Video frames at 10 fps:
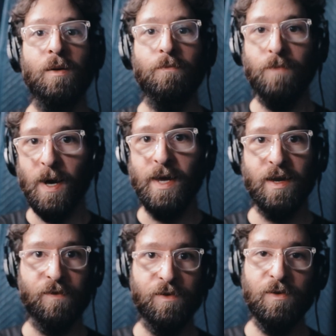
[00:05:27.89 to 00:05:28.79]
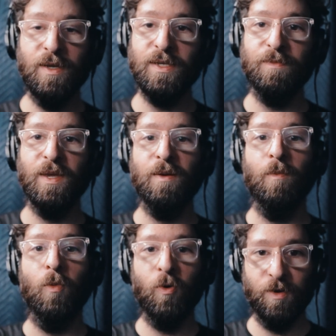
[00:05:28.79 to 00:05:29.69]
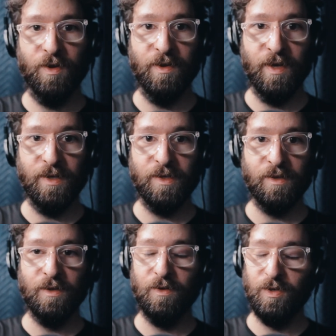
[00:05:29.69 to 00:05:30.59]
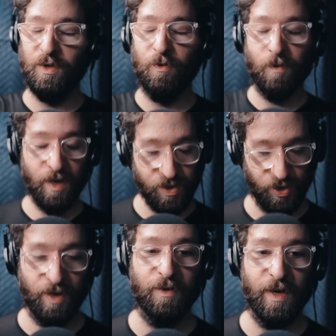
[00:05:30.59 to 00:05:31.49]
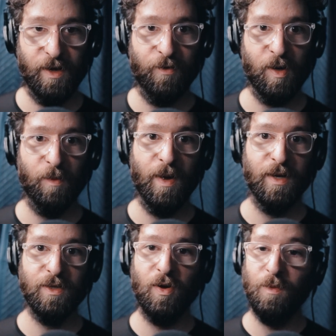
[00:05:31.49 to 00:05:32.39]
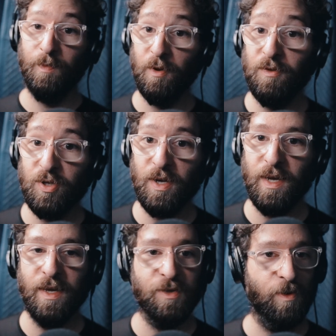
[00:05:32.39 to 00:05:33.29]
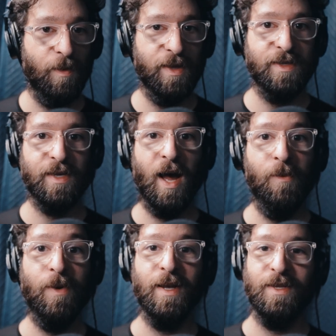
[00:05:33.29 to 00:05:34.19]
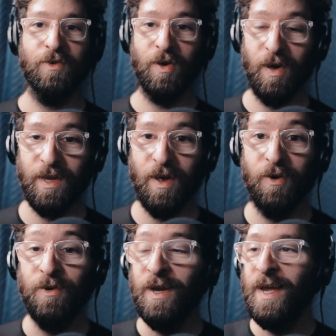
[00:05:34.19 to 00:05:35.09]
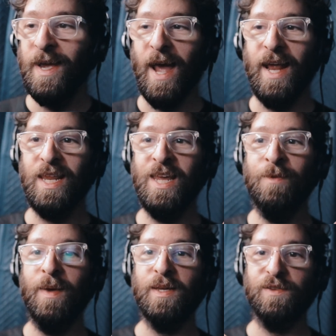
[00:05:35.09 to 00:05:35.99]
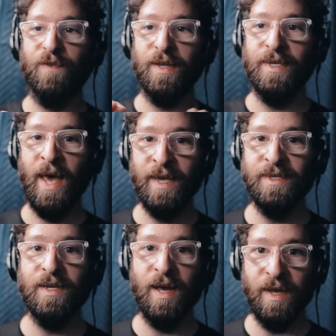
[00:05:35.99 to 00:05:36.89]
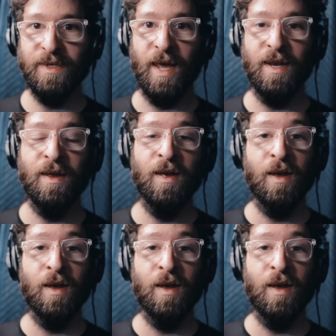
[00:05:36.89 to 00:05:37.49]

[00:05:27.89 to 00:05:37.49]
But if you need something more than this, there's a great channel I can recommend. It's called Booth Junkie. It's run by this guy, Mike DelGaudio, and he makes fantastic content